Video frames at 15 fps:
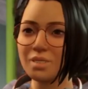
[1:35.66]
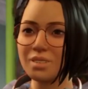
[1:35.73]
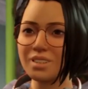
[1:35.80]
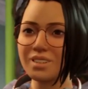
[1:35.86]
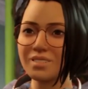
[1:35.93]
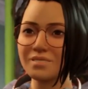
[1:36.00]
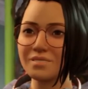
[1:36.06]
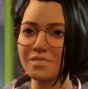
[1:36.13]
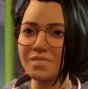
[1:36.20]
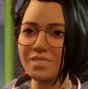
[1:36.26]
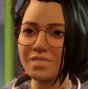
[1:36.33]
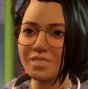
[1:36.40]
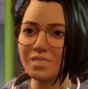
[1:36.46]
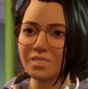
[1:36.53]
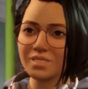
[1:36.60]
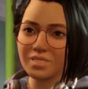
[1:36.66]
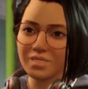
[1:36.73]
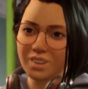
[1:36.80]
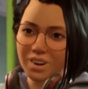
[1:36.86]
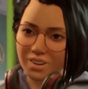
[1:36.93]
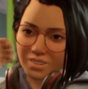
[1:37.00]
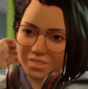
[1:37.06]
out pretty soon,
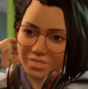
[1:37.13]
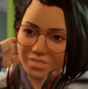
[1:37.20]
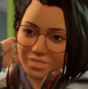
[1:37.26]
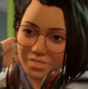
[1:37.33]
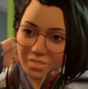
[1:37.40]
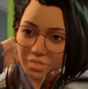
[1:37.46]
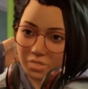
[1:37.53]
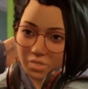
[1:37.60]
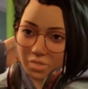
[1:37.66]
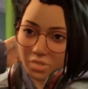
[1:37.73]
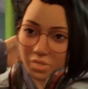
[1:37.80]
they're gonna give